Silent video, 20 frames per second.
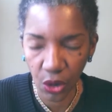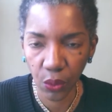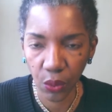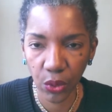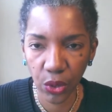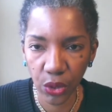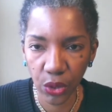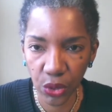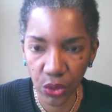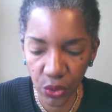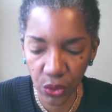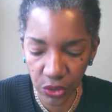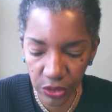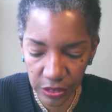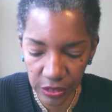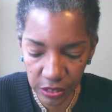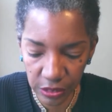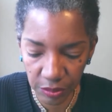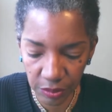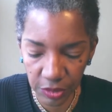What are your
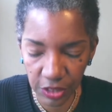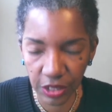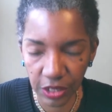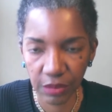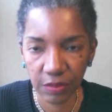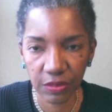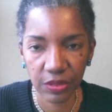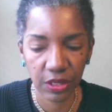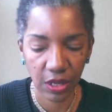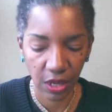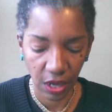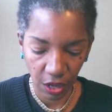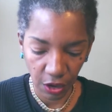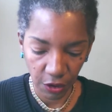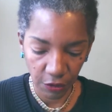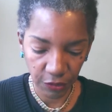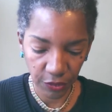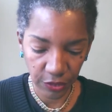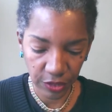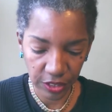symptoms?
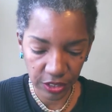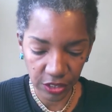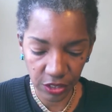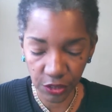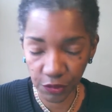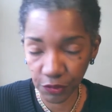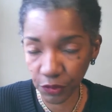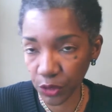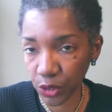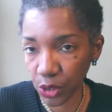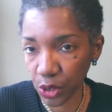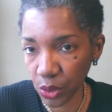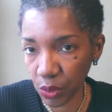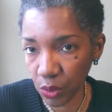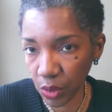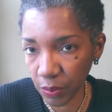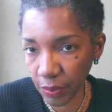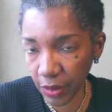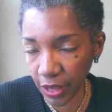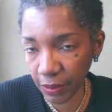For instance, for
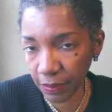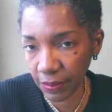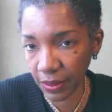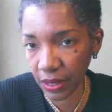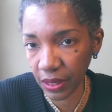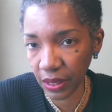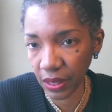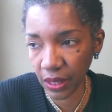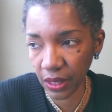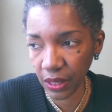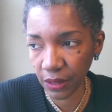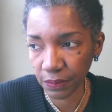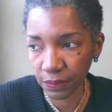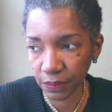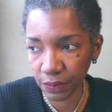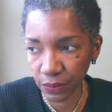you it may be